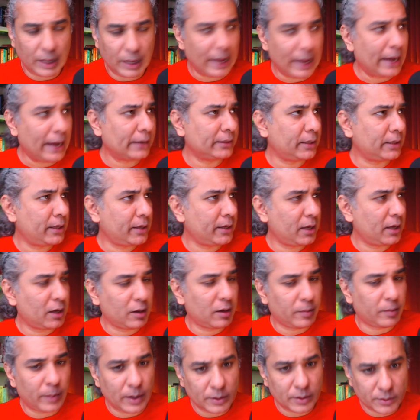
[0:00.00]
Are they thinking
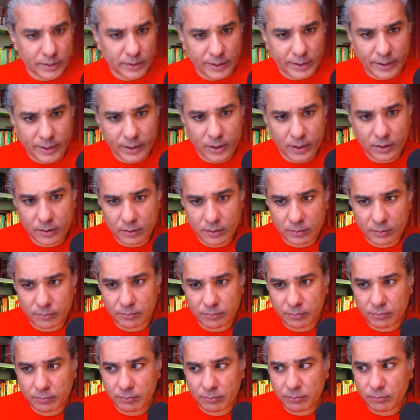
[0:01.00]
about sending
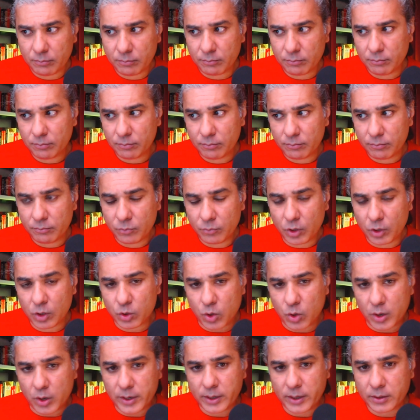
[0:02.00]
a
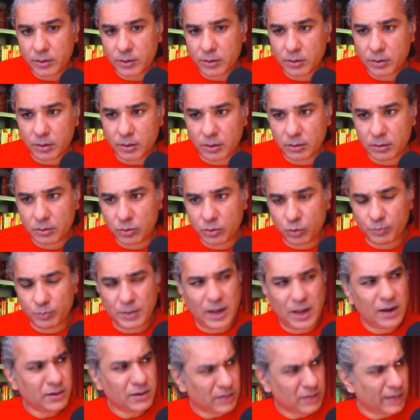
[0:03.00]
rocket to Mars?